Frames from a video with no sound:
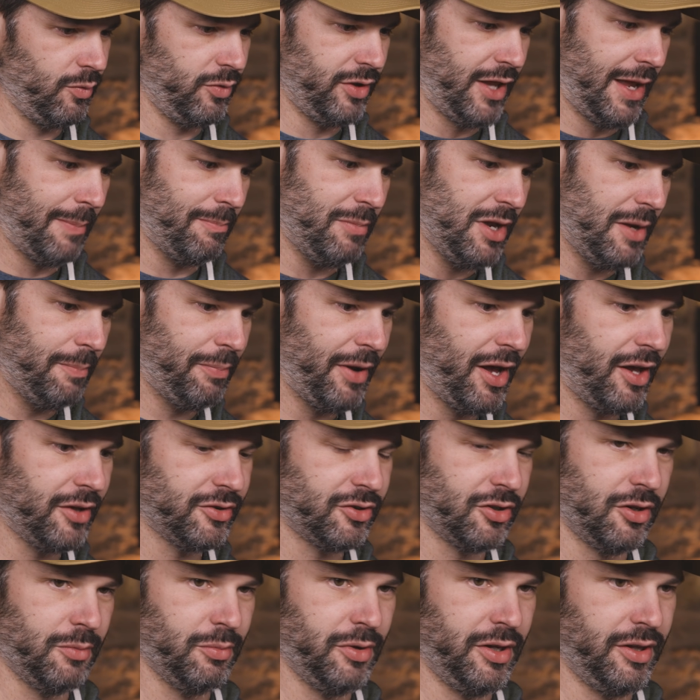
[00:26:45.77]
that mid palate's
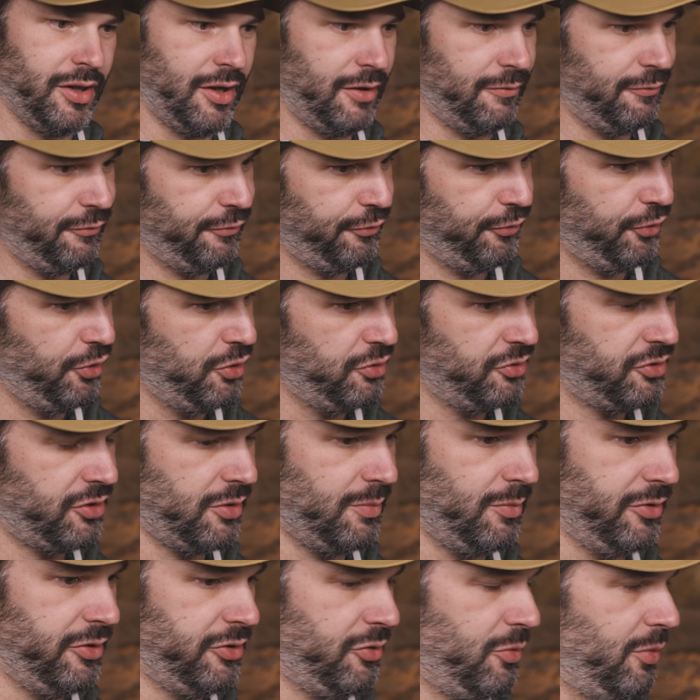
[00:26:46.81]
going to bring that fruit,
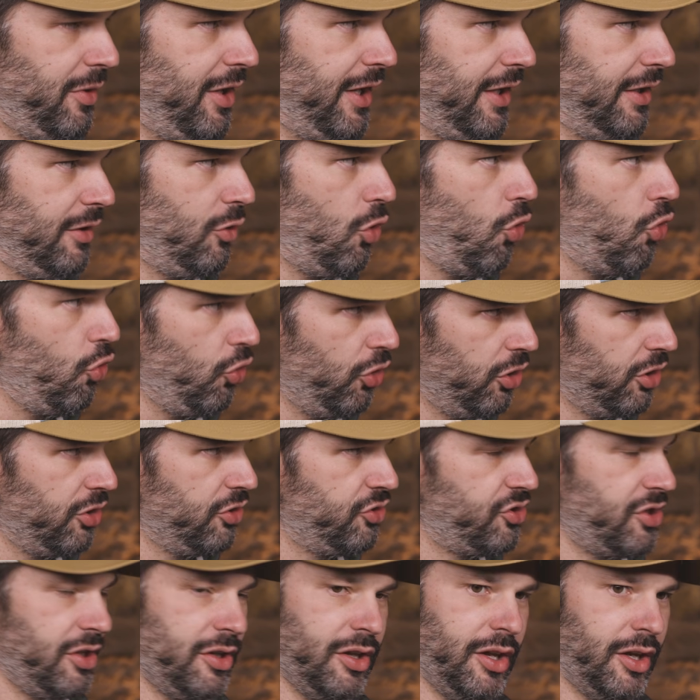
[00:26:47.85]
some like
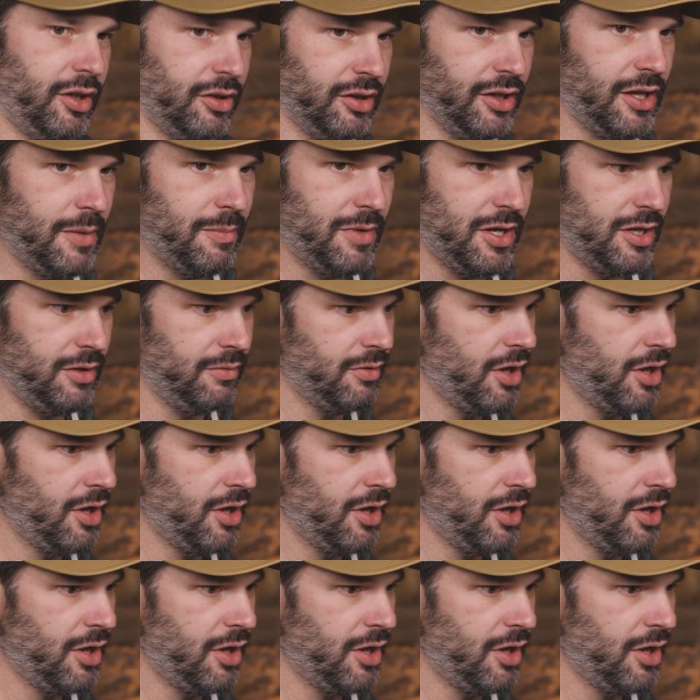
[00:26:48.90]
orange and like lemon